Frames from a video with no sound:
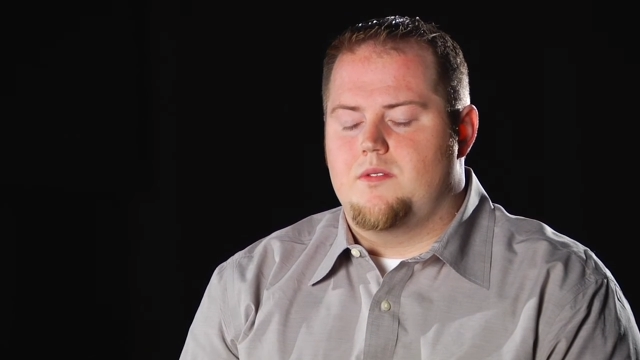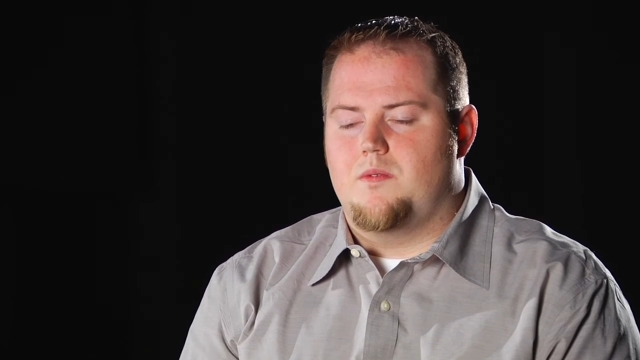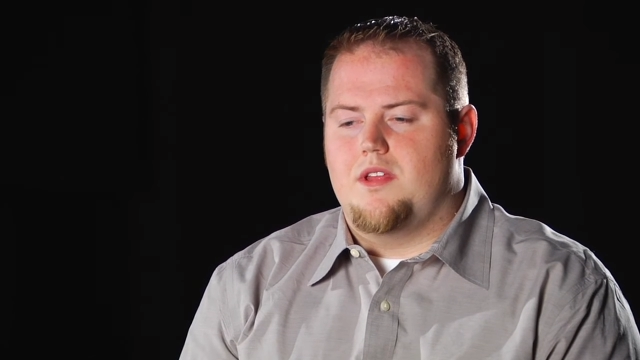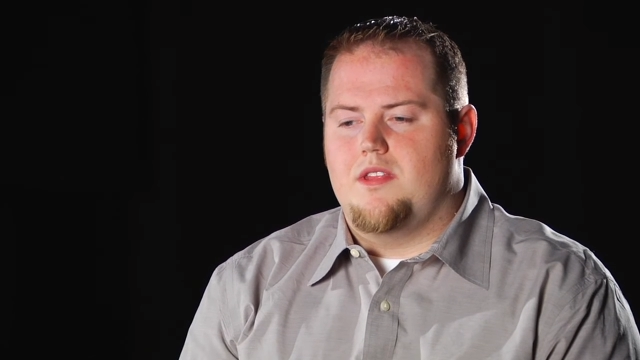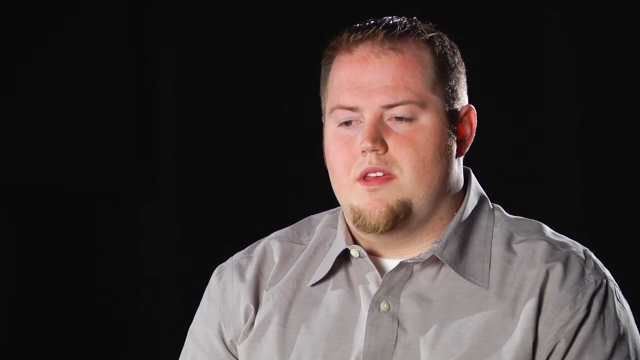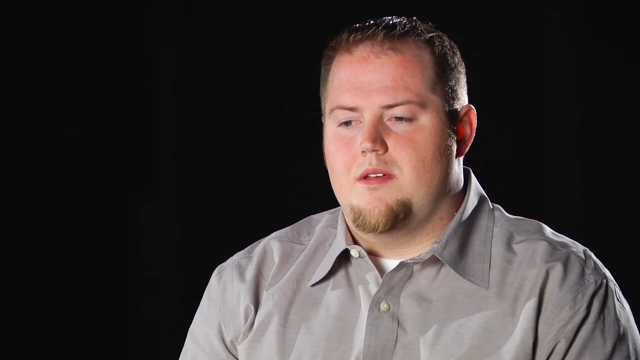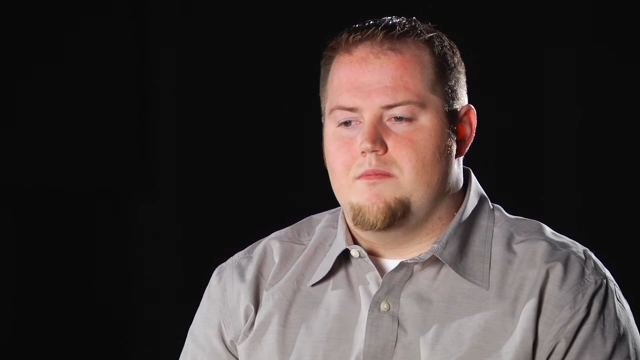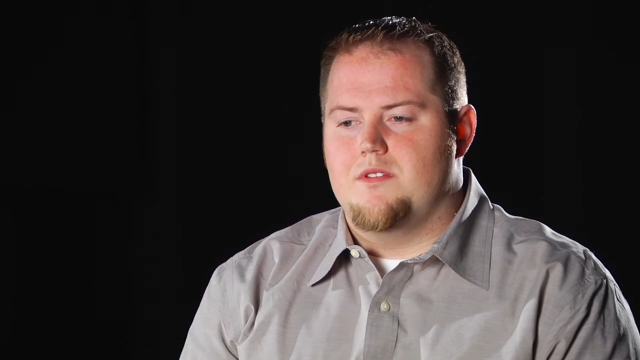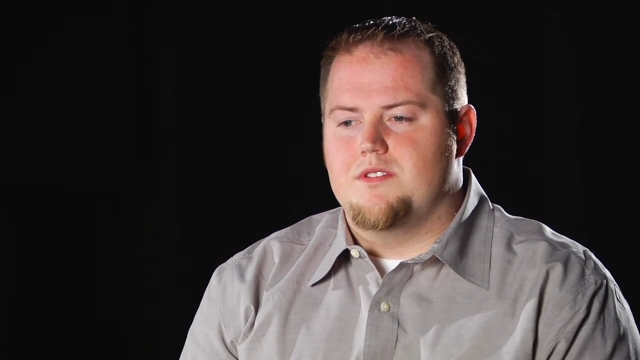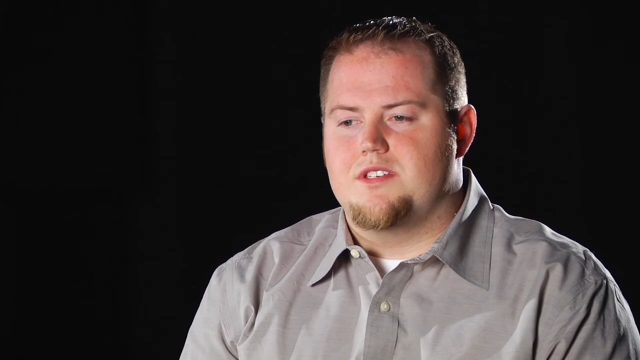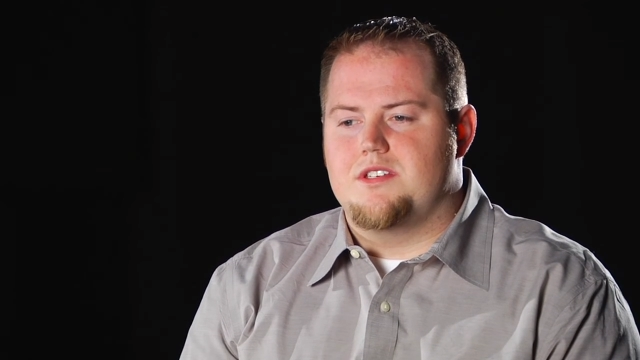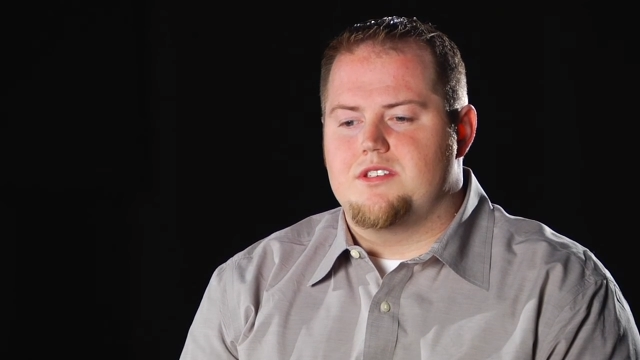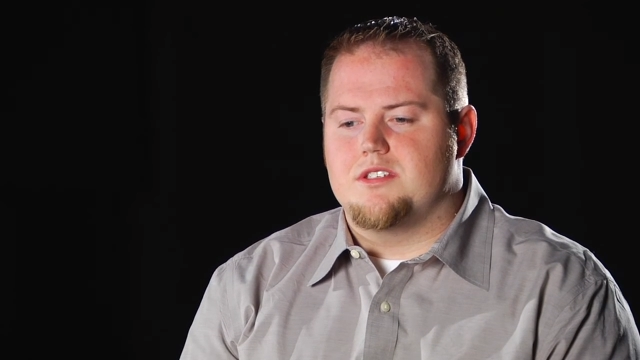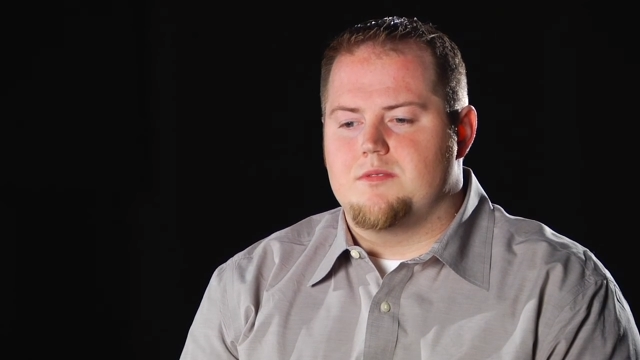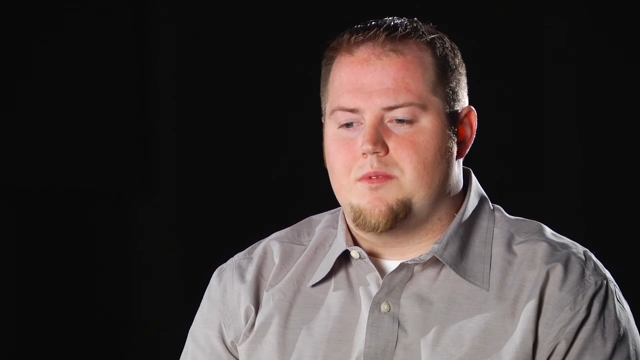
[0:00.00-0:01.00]
when the
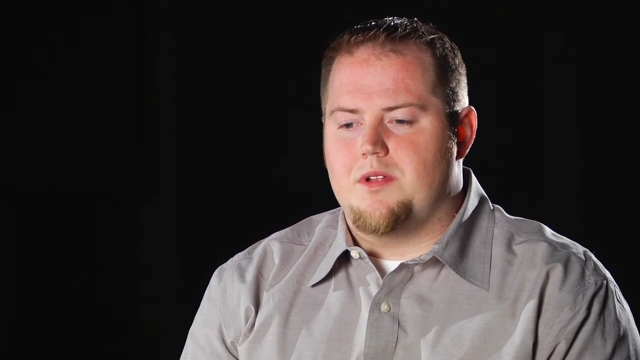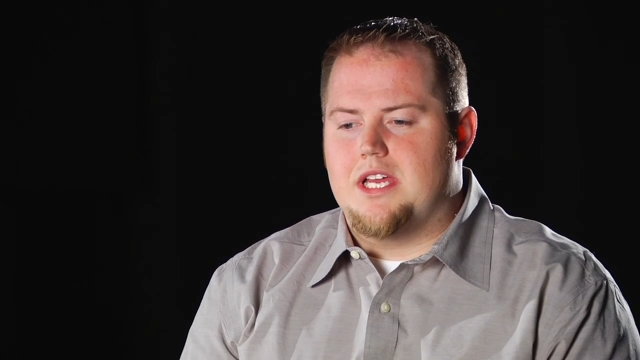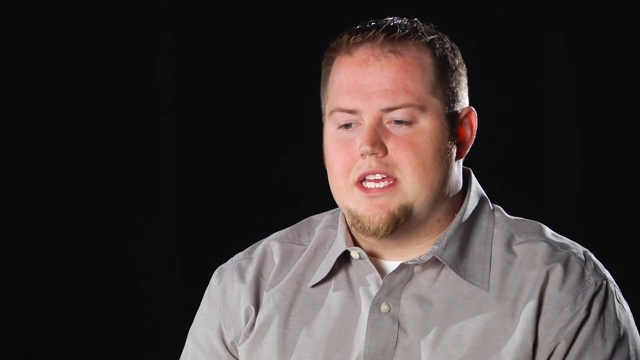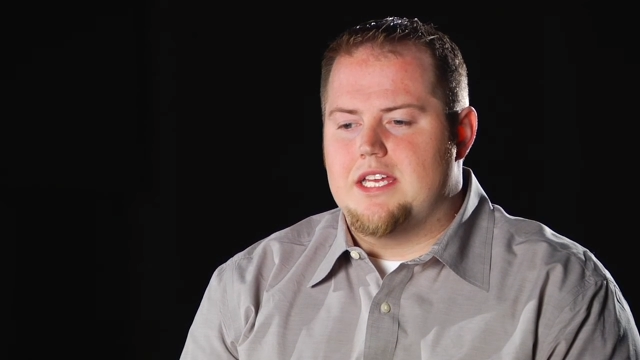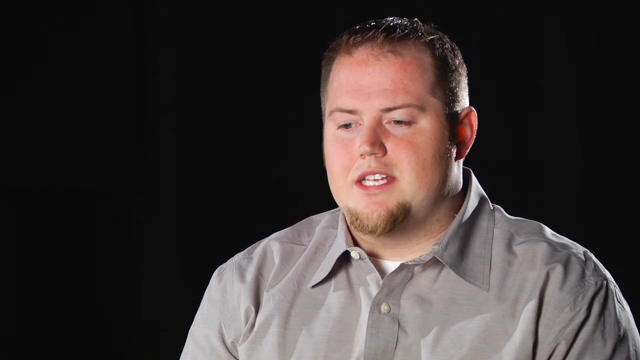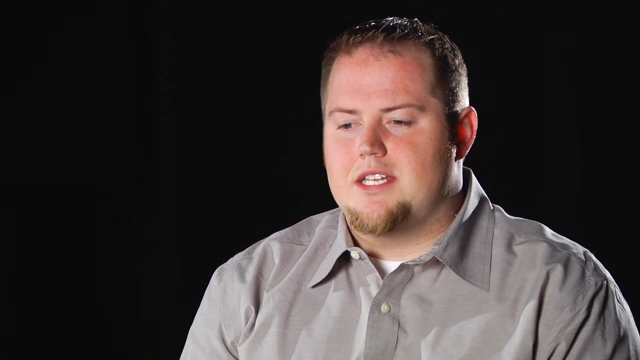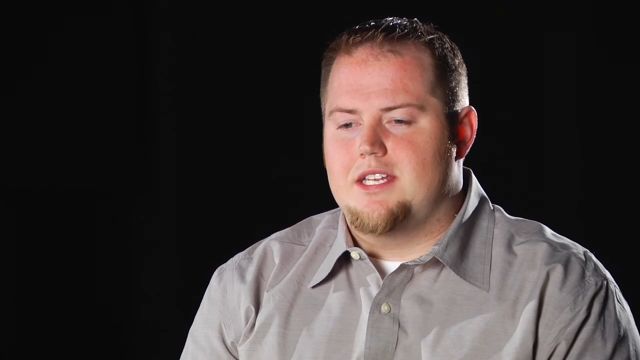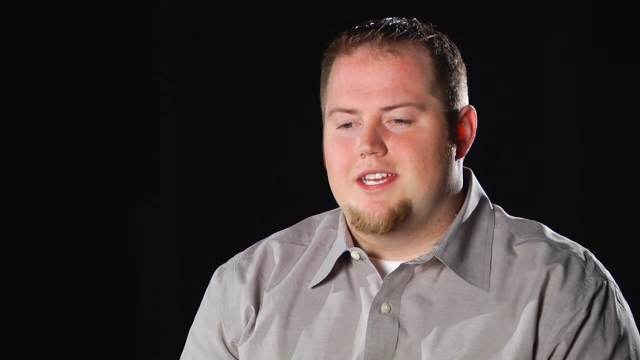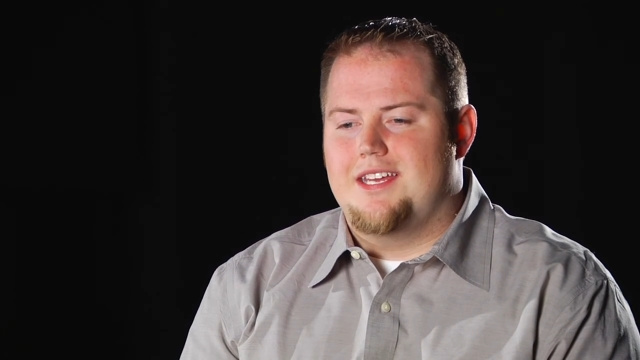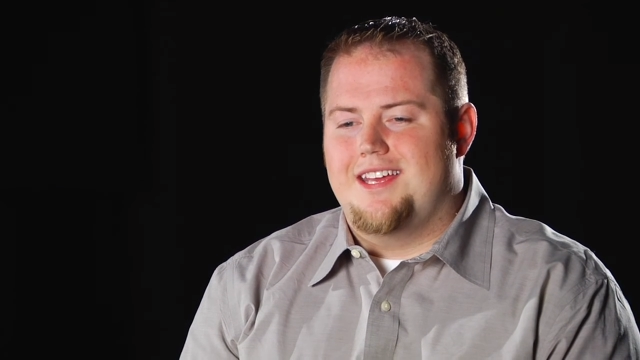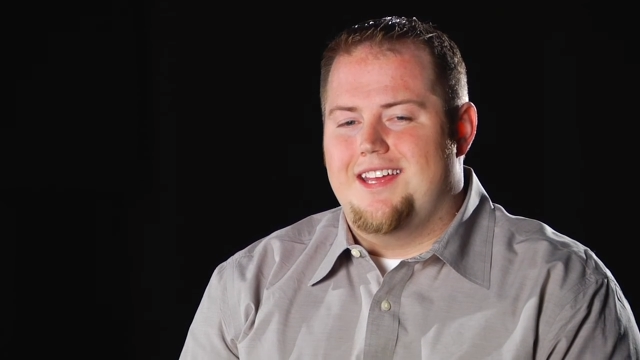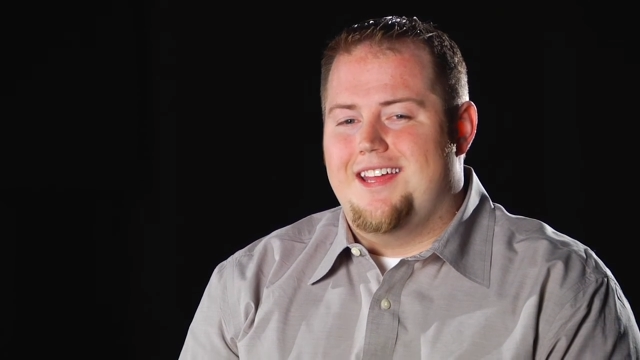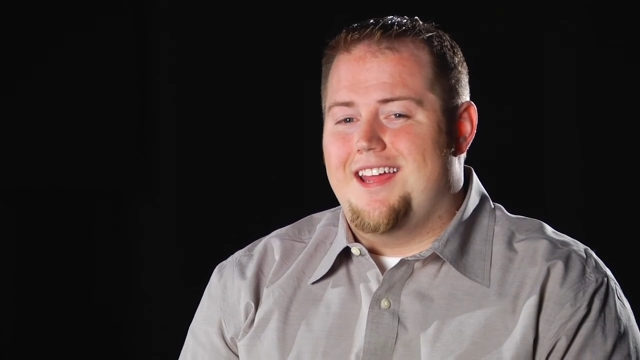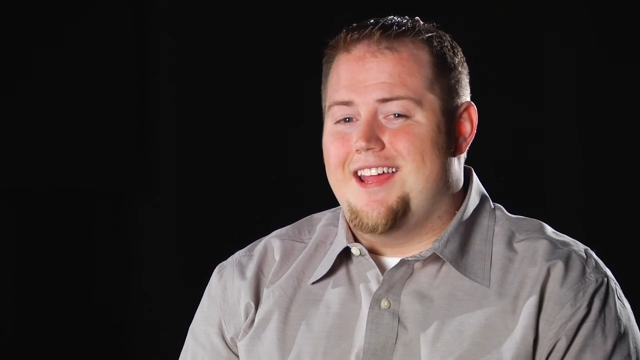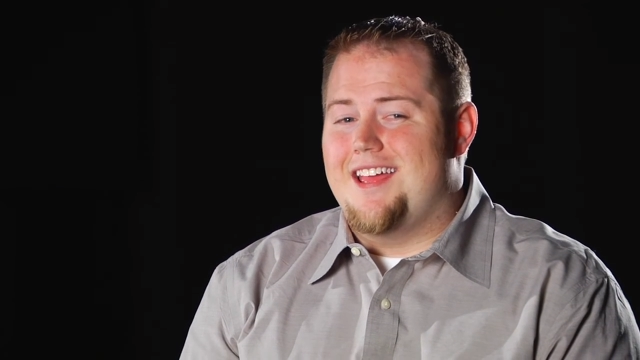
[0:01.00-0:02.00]
musician's playing
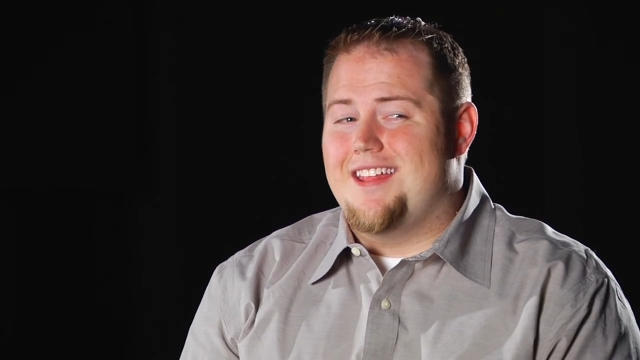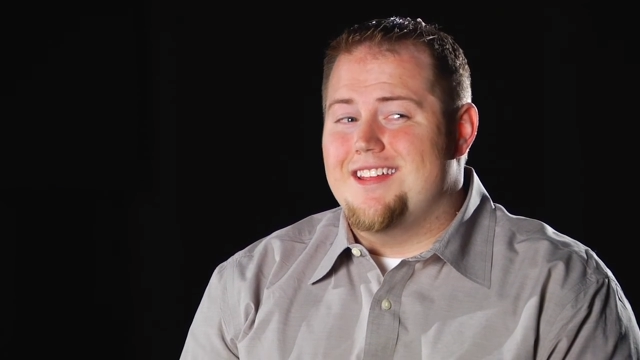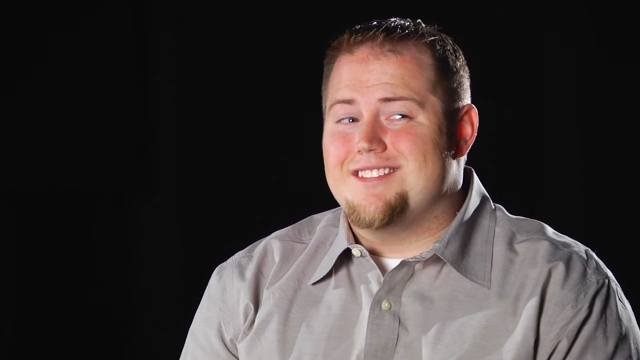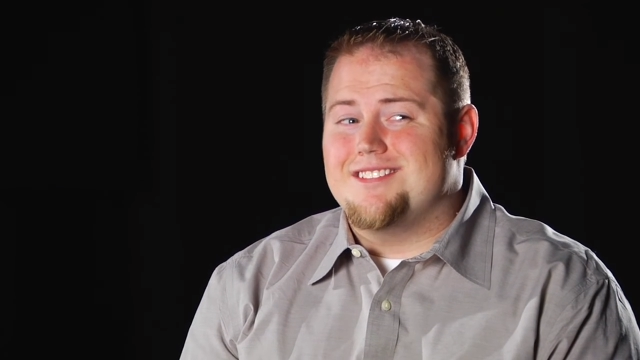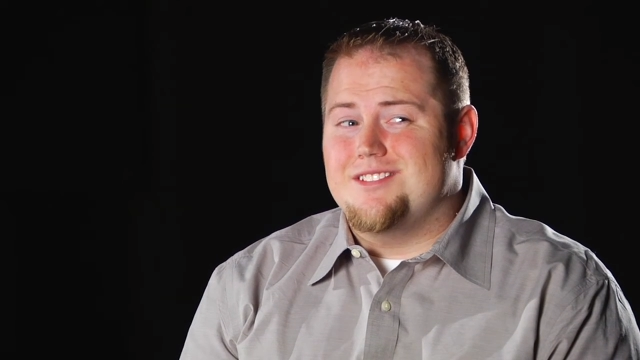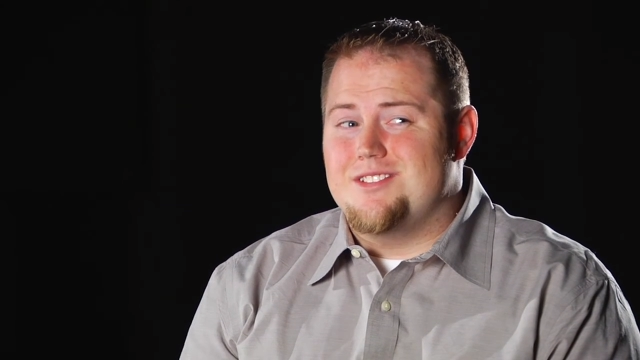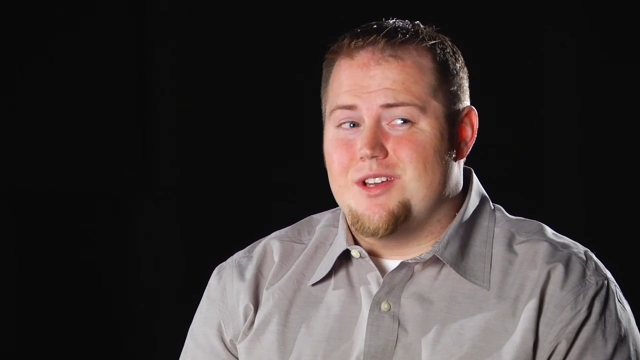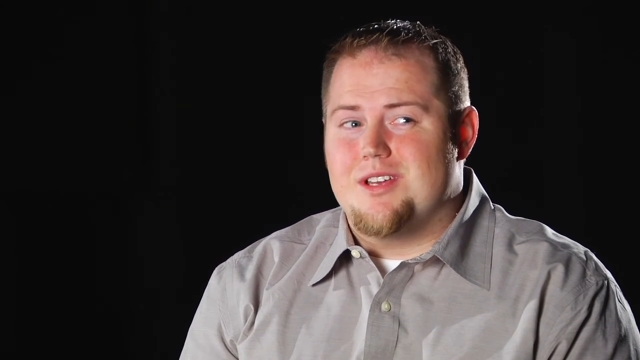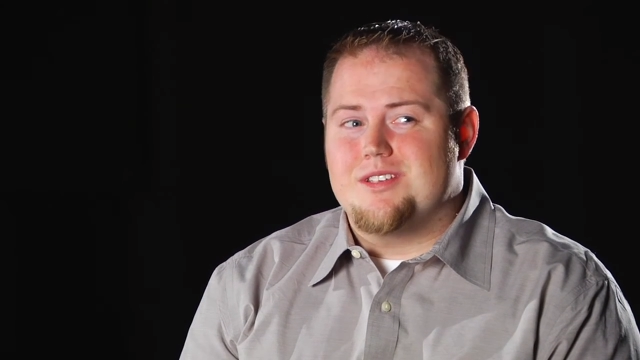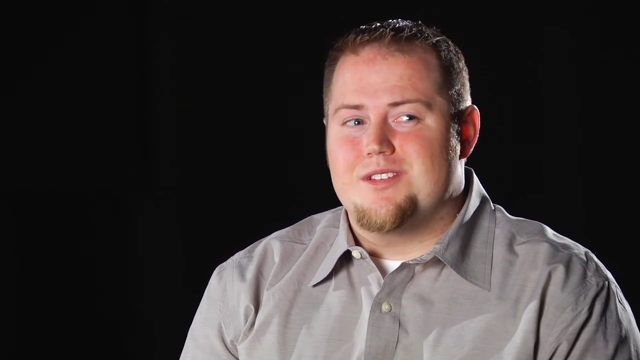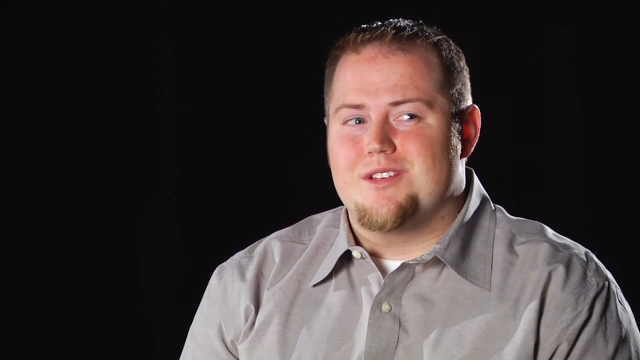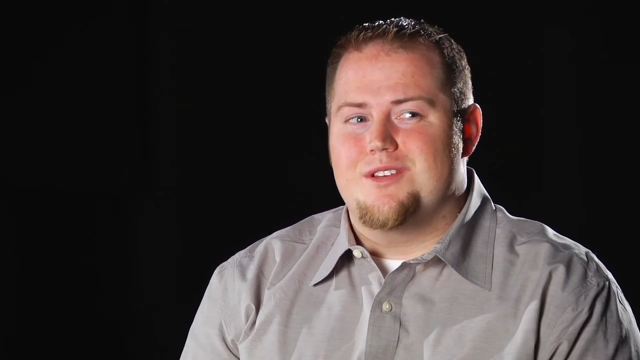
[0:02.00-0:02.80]
and it's just